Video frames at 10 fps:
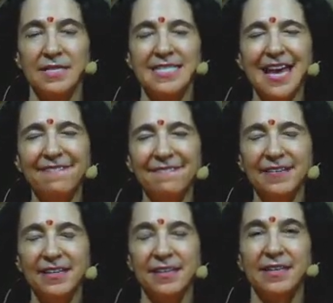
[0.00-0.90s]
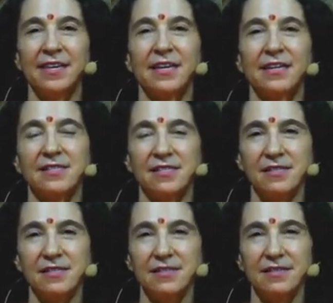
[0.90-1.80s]
definitely they
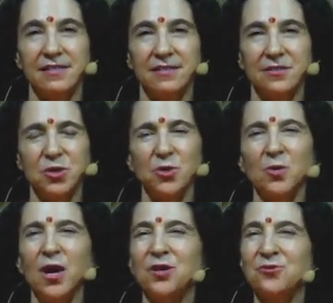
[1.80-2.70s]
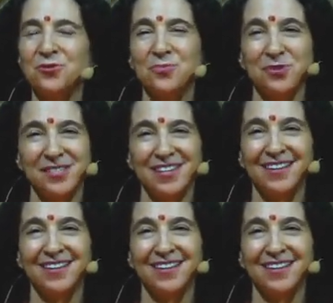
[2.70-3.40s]
exist. 200%.